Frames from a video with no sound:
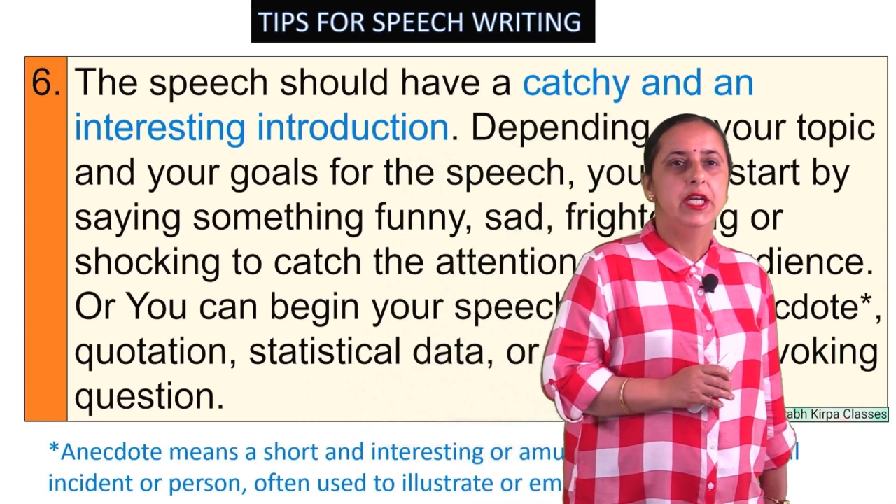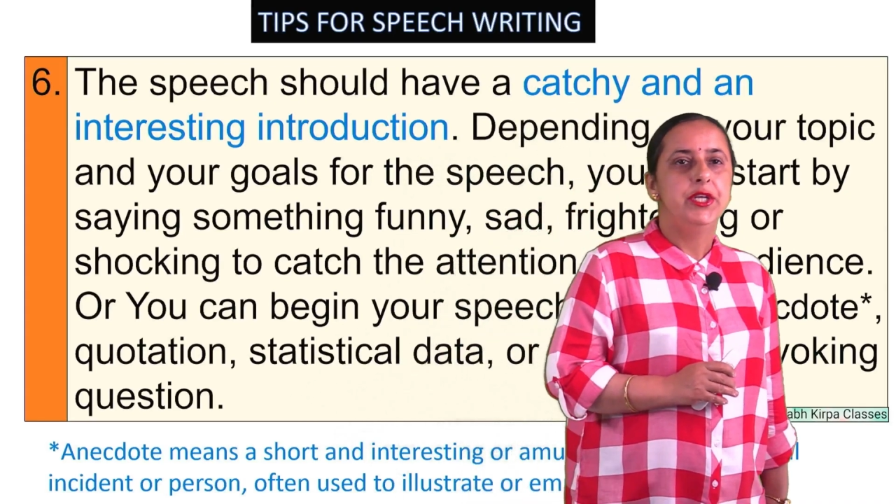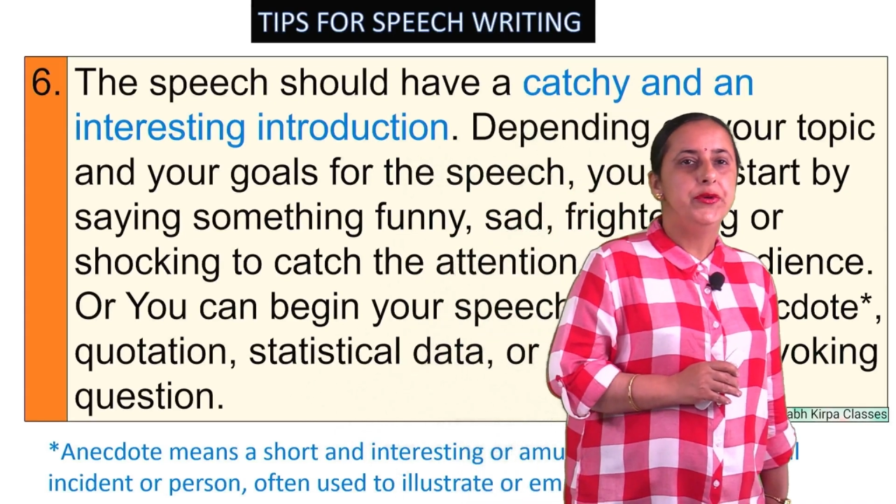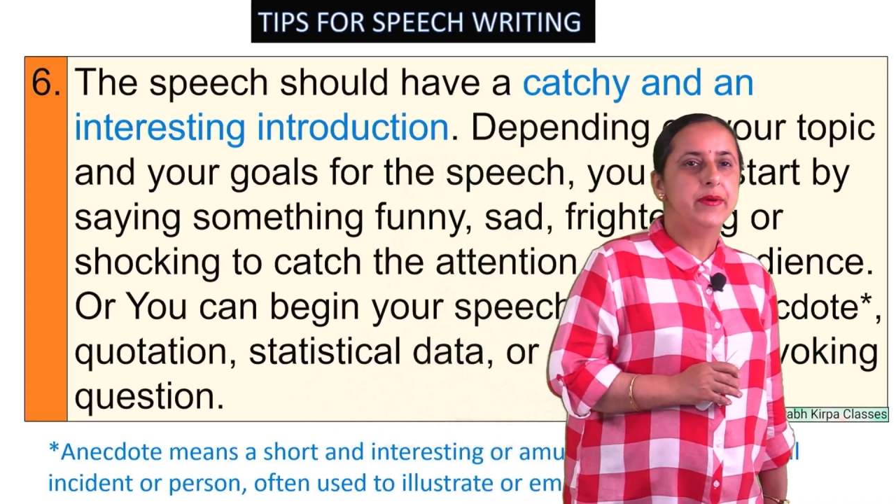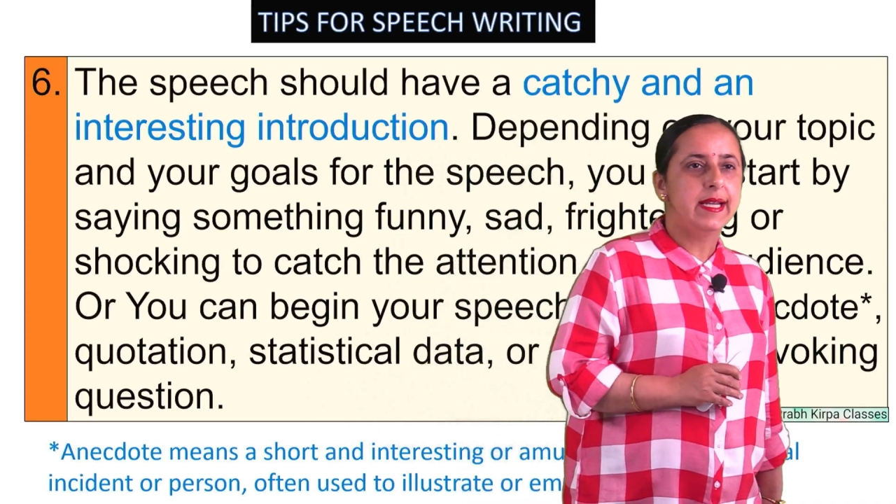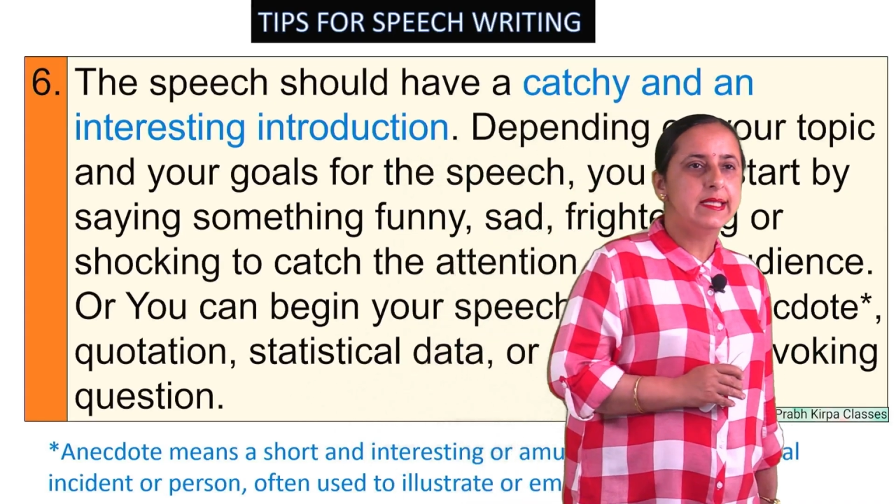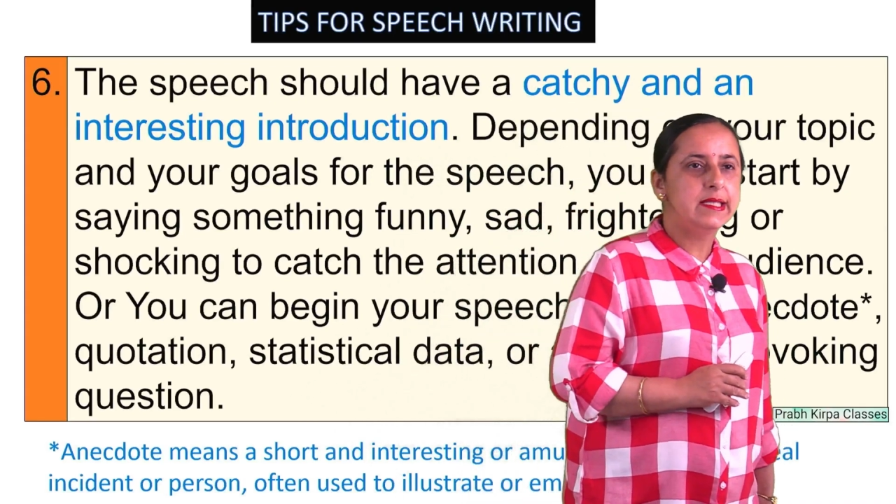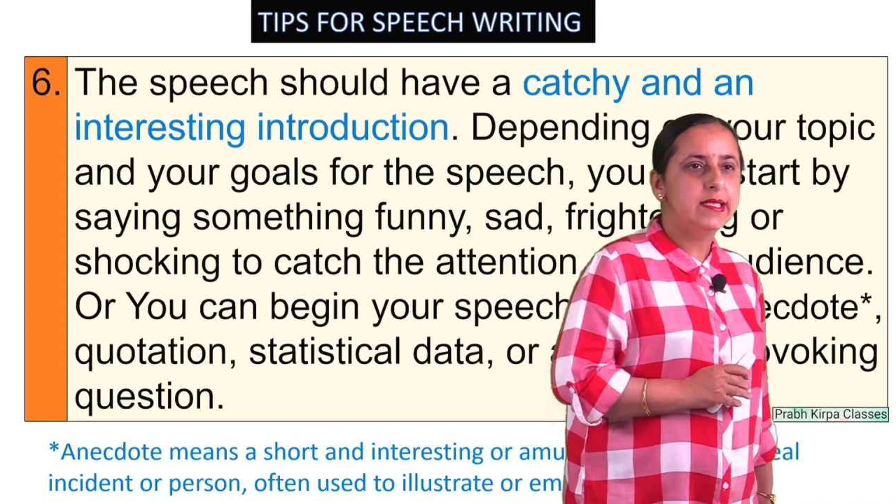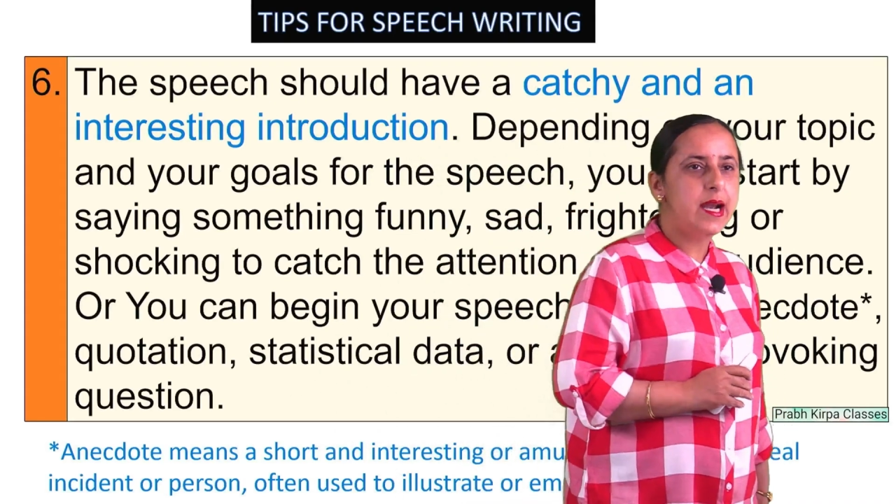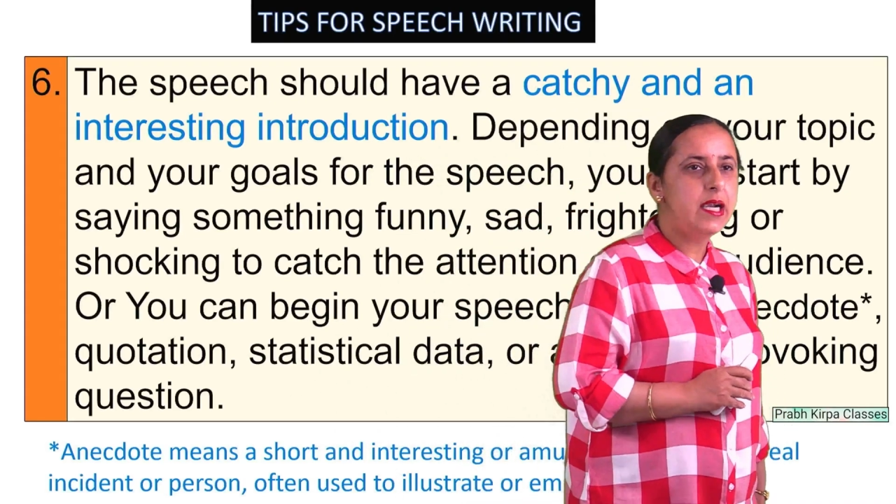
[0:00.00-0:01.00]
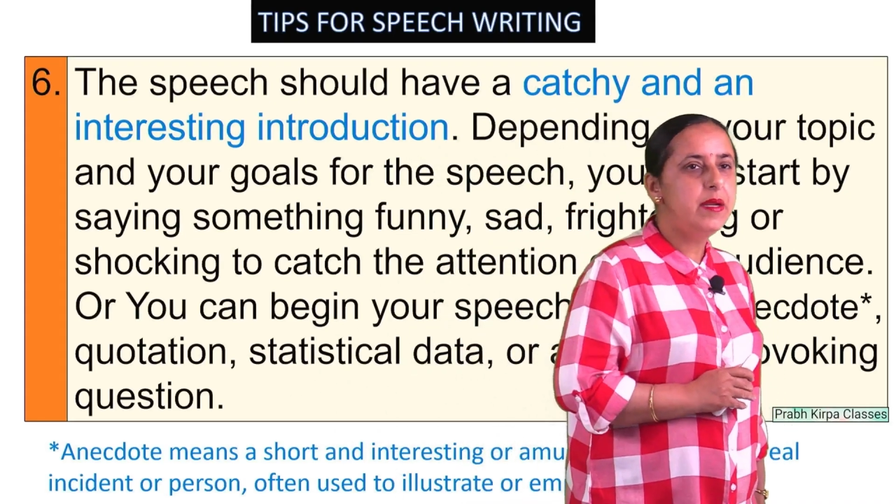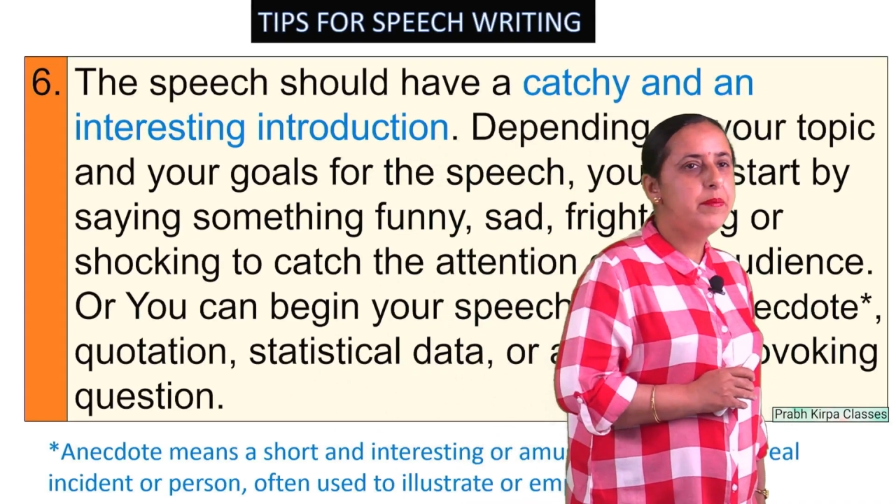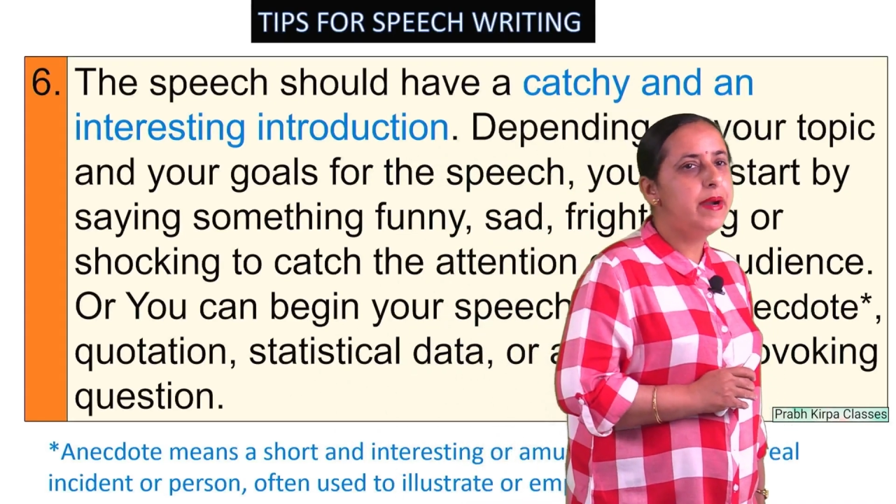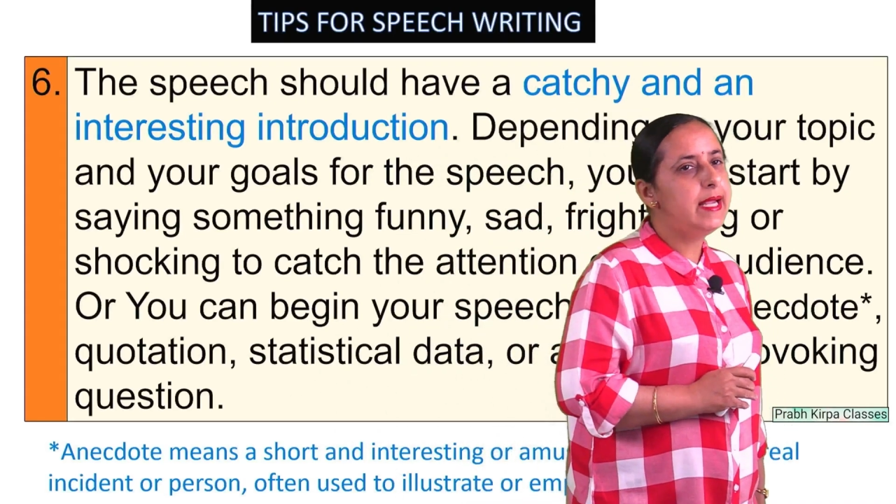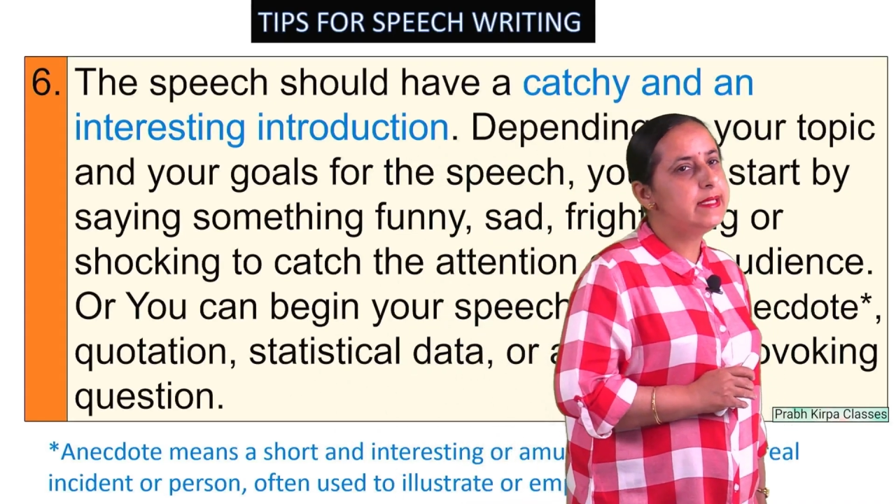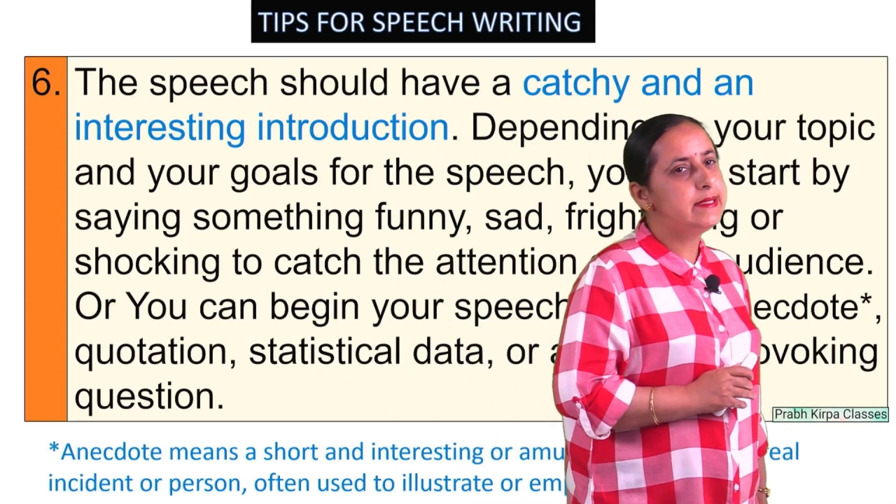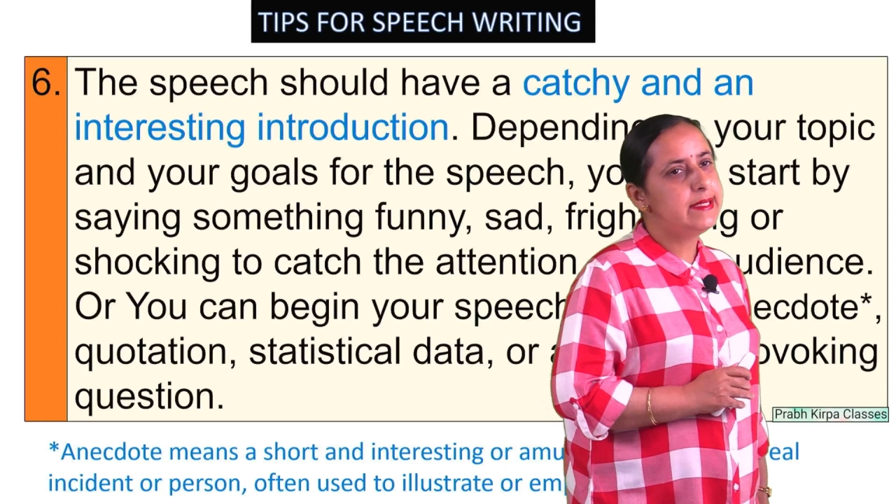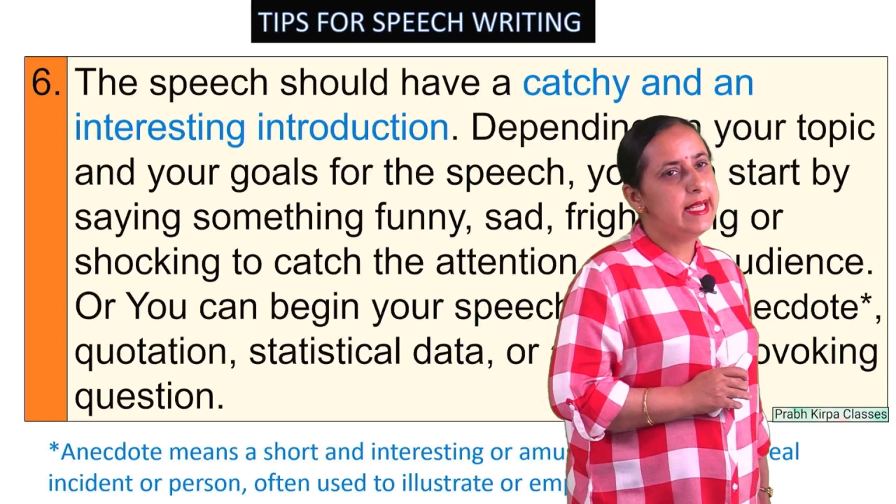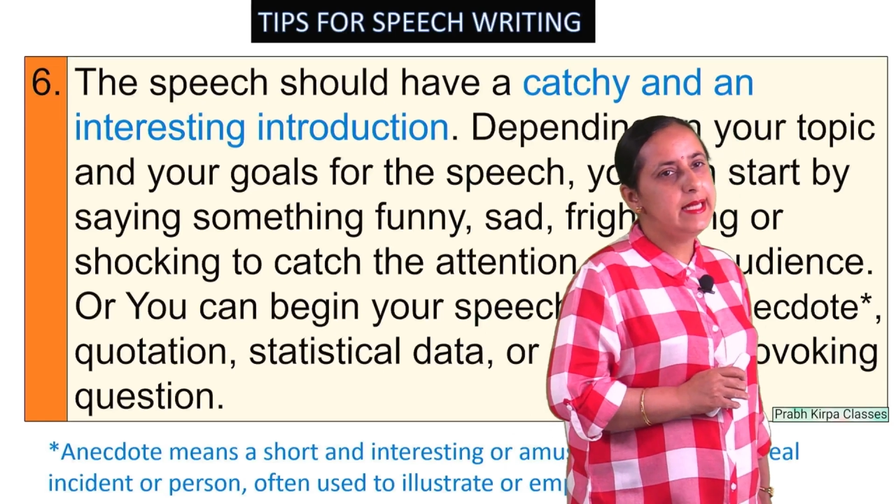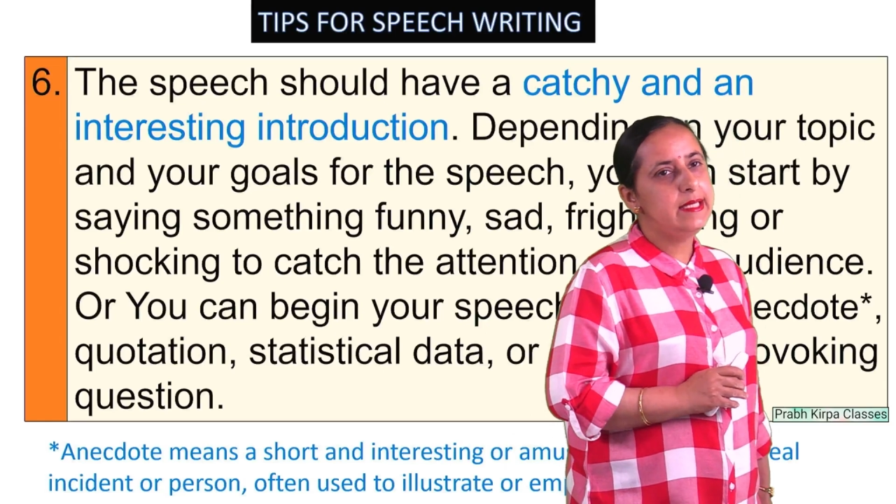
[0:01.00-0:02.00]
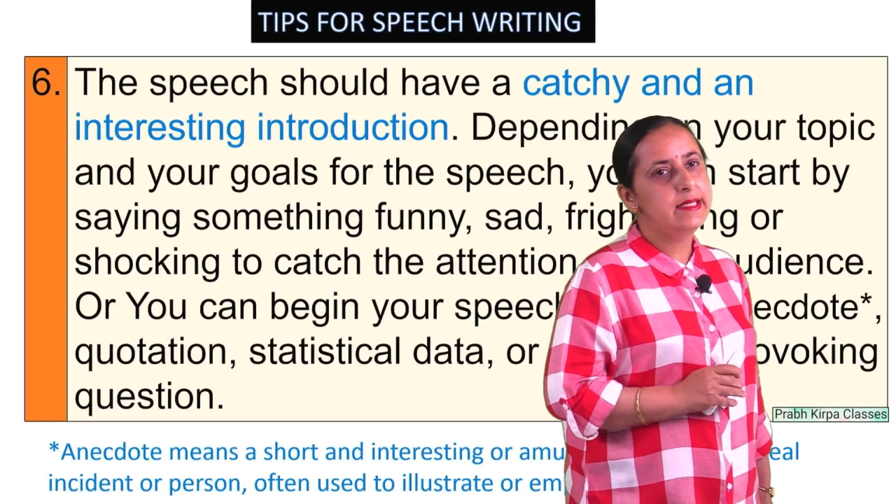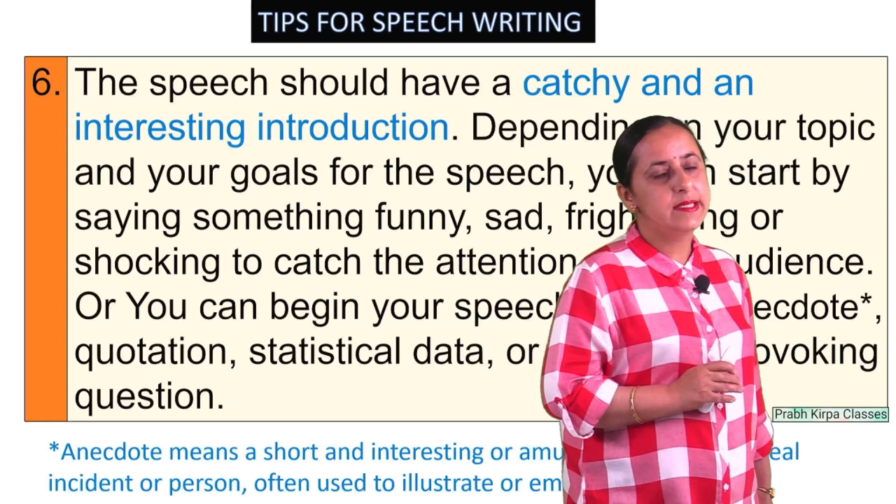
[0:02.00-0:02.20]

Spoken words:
you can start by saying